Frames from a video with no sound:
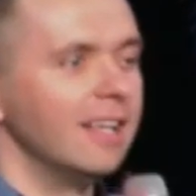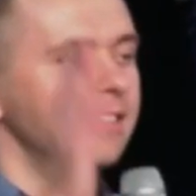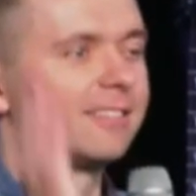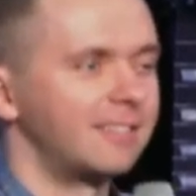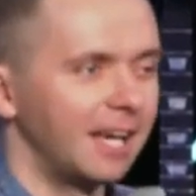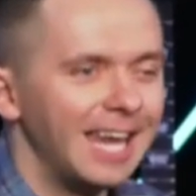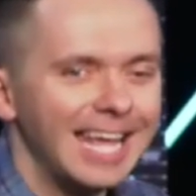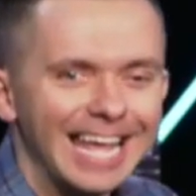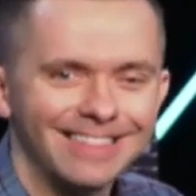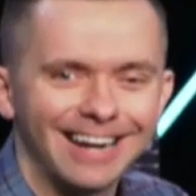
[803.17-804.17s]

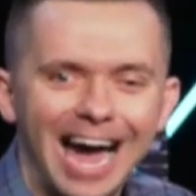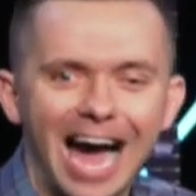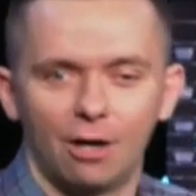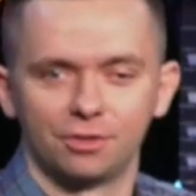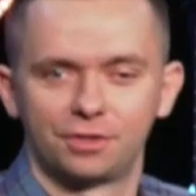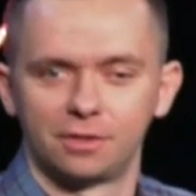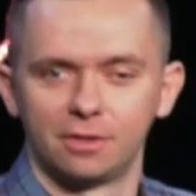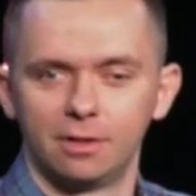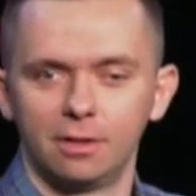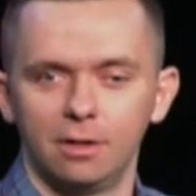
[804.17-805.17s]
sitting in their
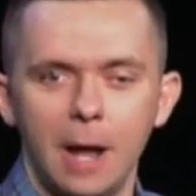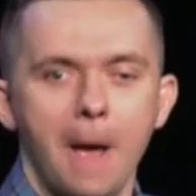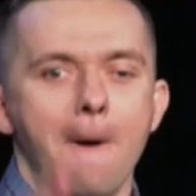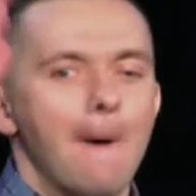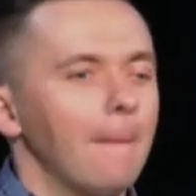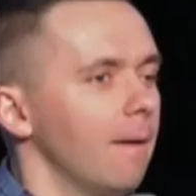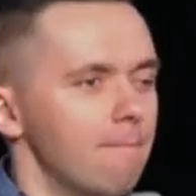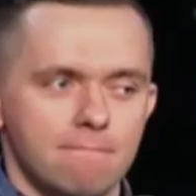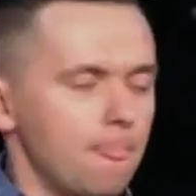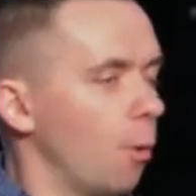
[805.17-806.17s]
house
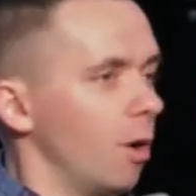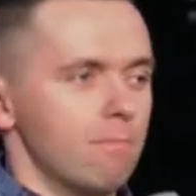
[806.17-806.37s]
or